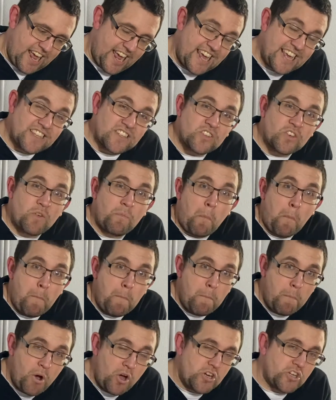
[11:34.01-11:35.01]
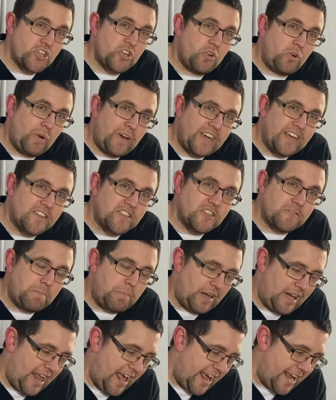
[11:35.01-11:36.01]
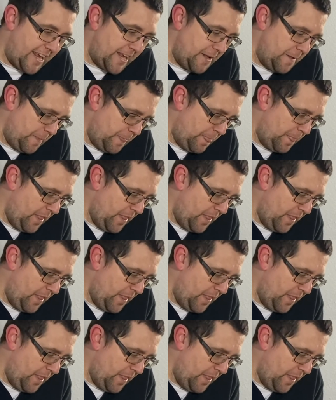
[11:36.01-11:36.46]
it's much quicker to play,